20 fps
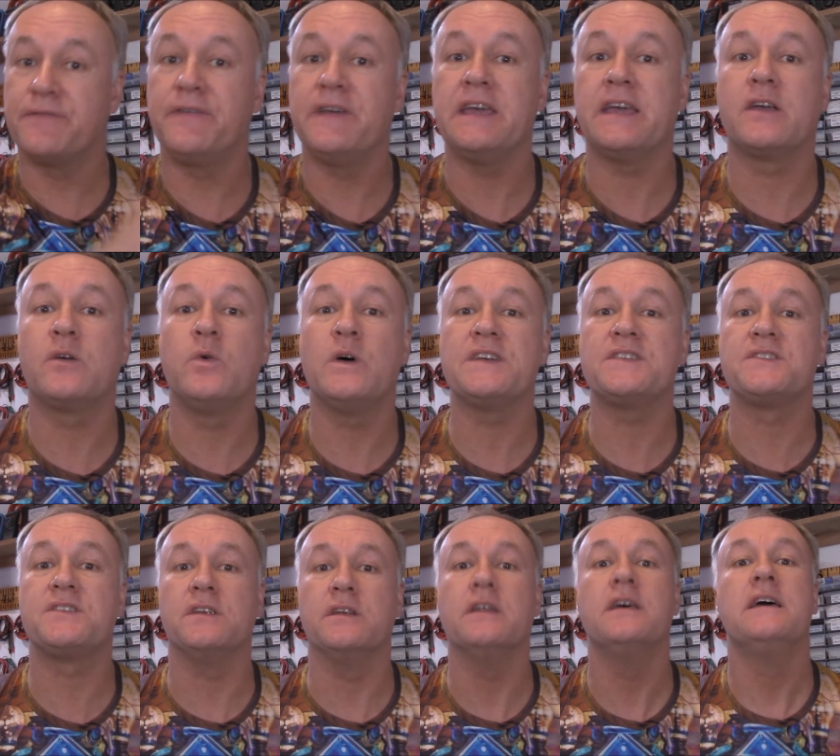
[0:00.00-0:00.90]
a fair
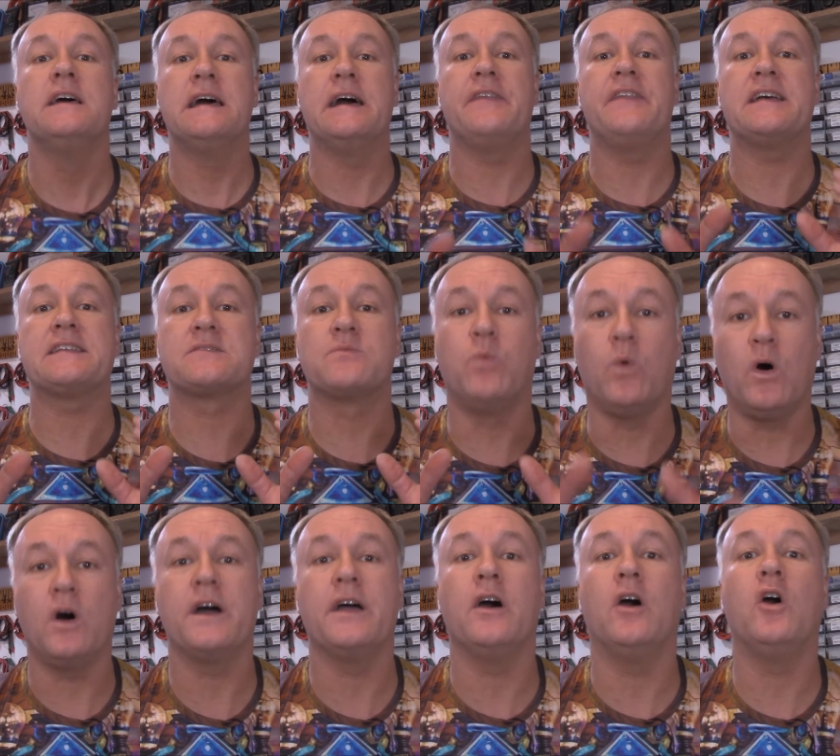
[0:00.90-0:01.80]
question, and that's
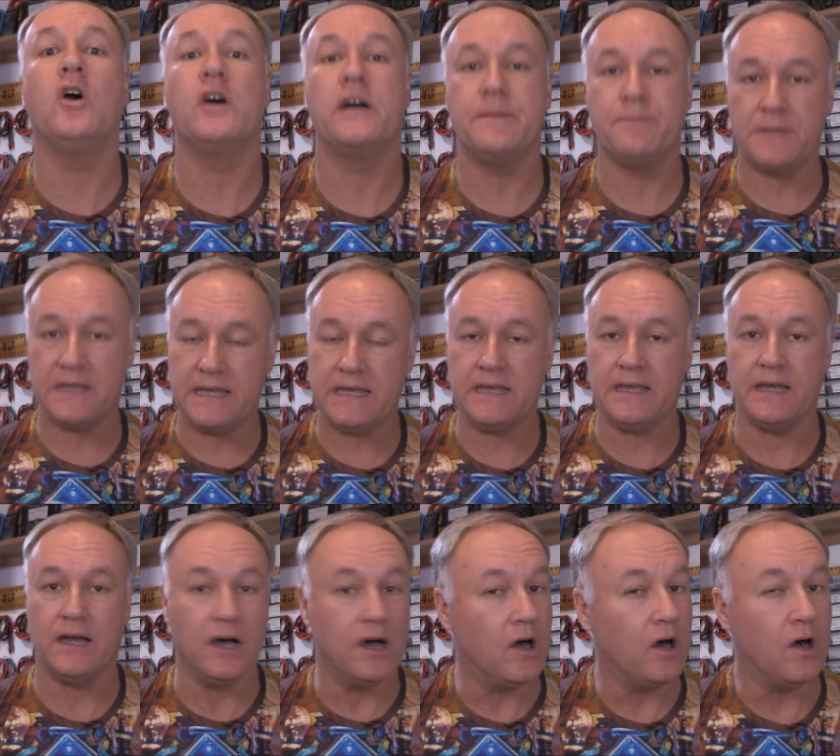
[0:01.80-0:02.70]
why I'm
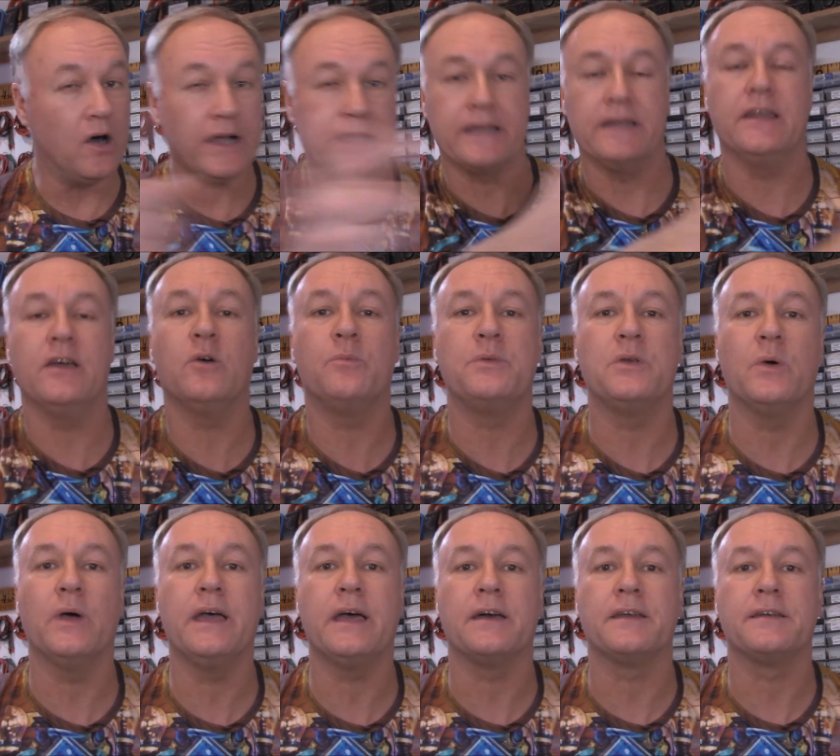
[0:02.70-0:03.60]
here. I can help
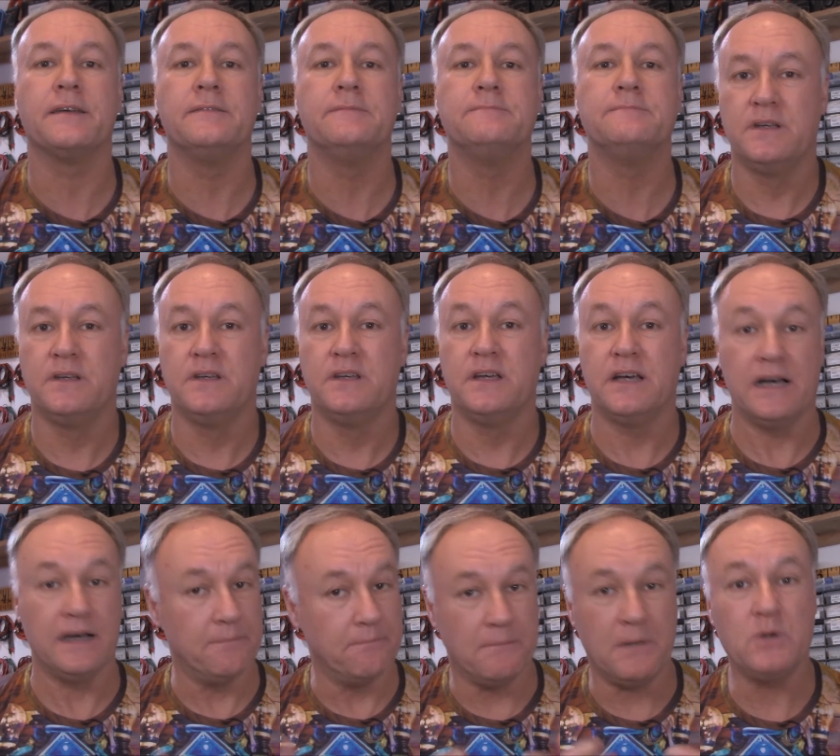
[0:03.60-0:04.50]
you out.
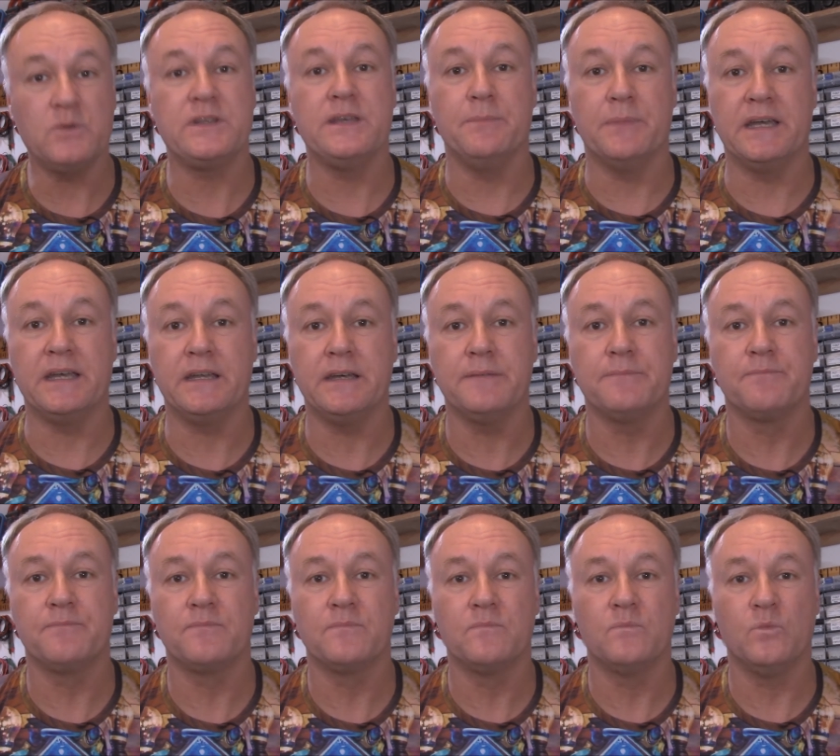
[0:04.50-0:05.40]
A multimeter
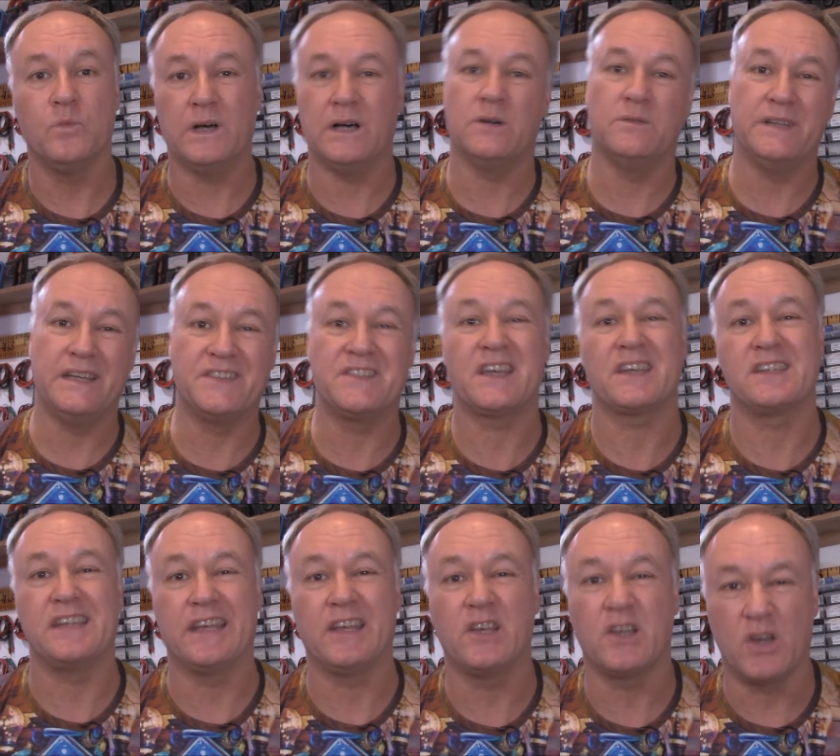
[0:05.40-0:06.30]
well, it's
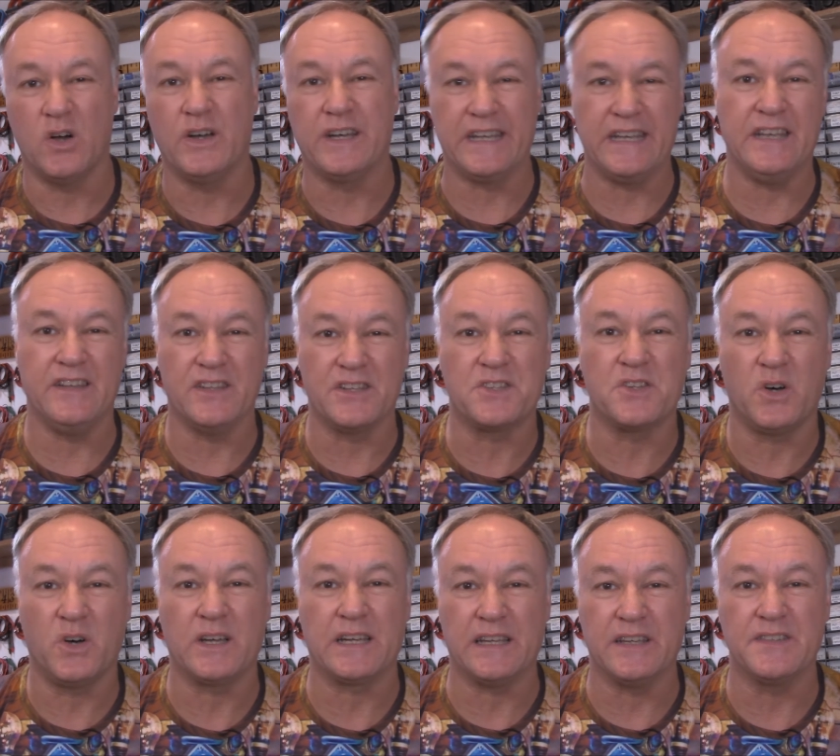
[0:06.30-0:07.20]
actually kind of in the
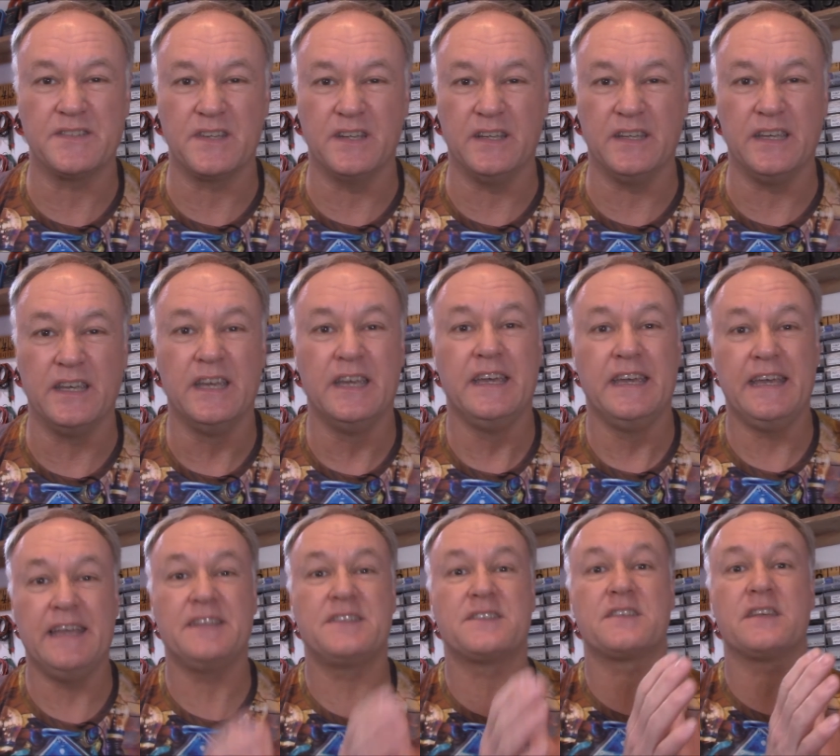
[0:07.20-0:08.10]
title, isn't it?
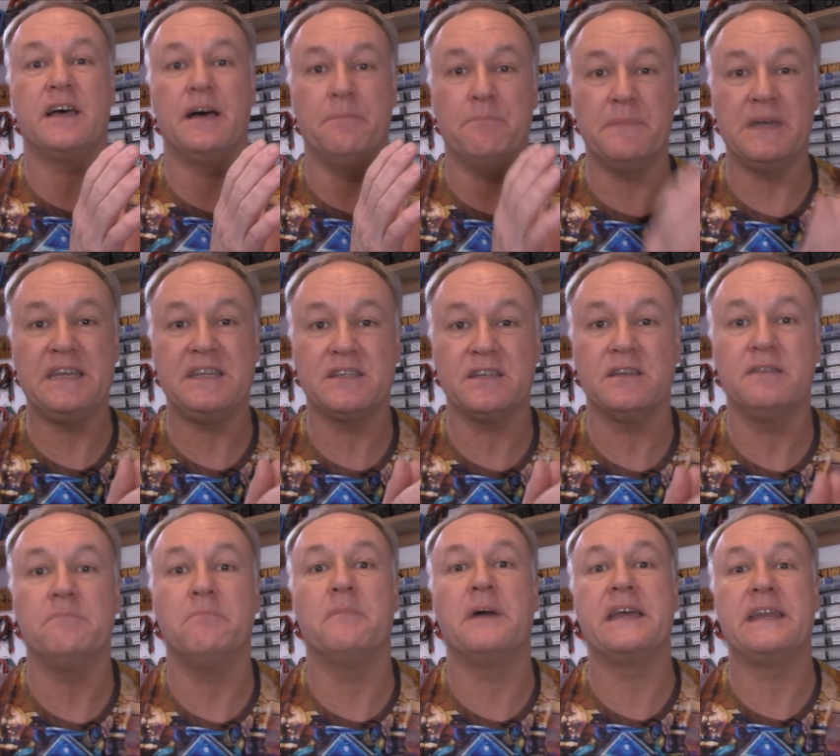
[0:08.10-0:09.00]
It's a
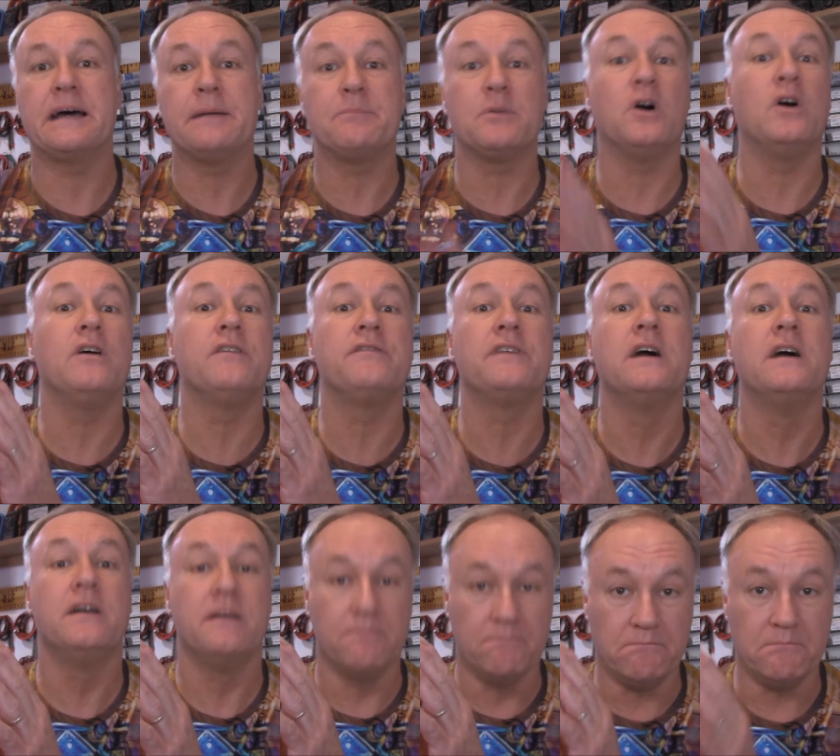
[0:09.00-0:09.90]
meter made up of
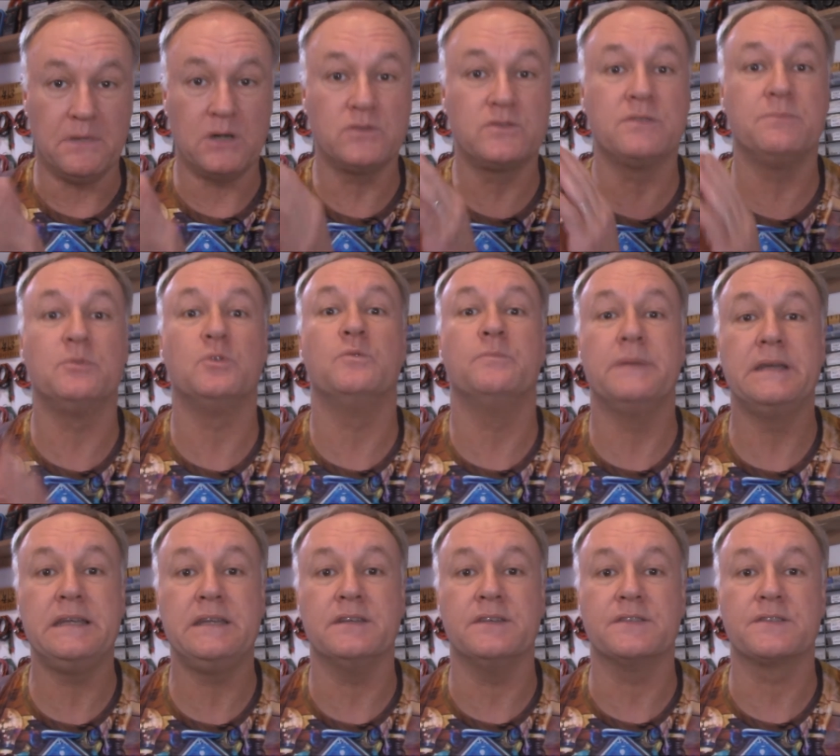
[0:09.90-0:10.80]
multiple
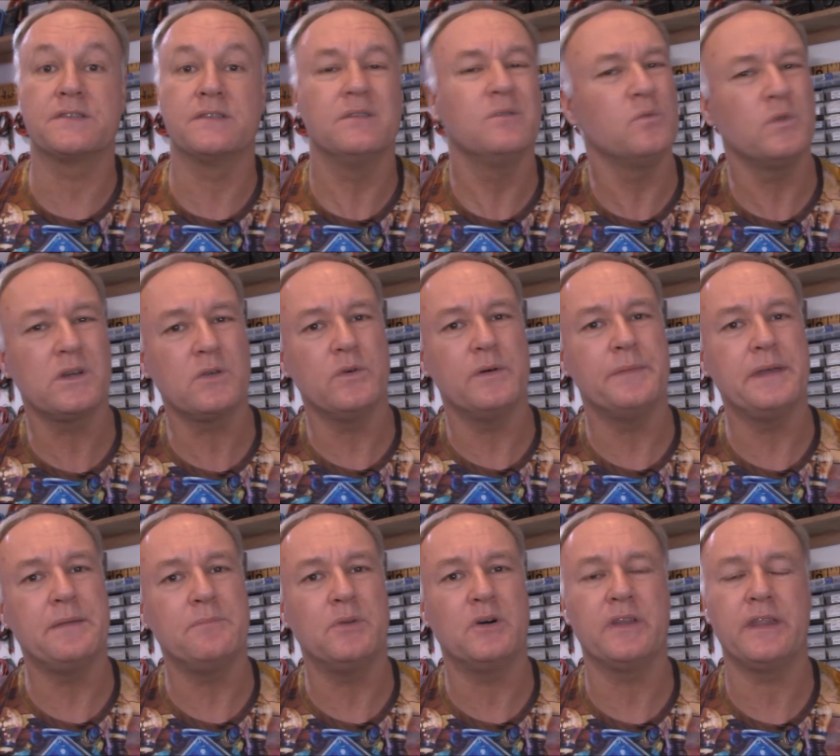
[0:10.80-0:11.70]
meters. What do I
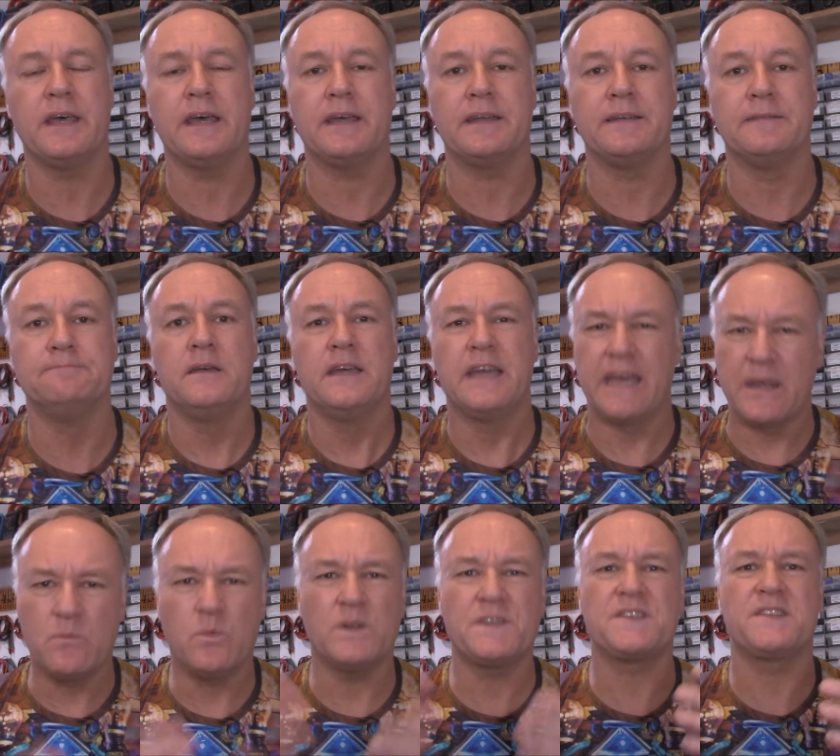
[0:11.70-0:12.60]
mean by that?
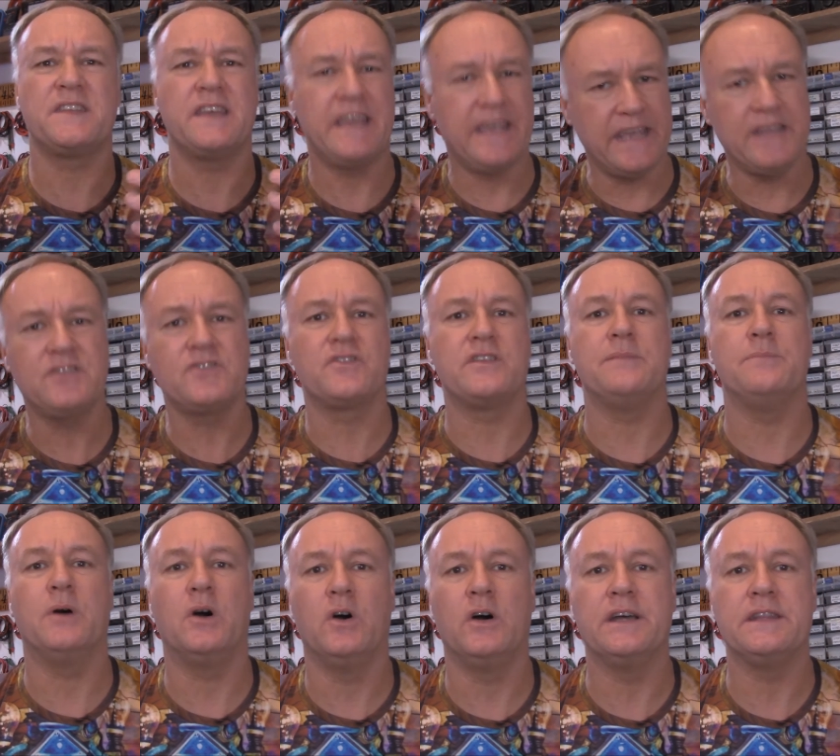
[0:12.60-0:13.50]
And what's the history
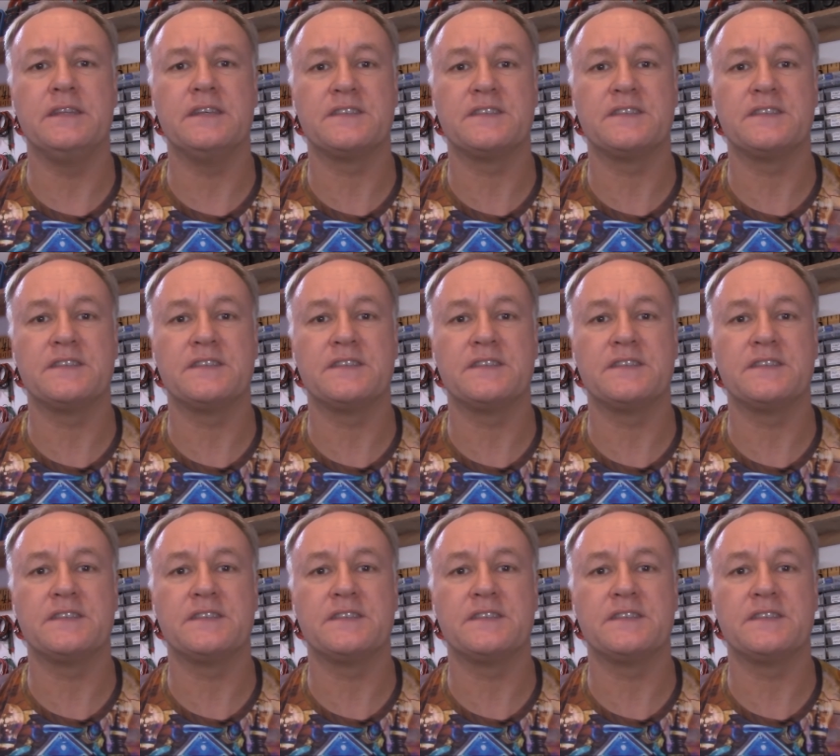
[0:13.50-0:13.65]
behind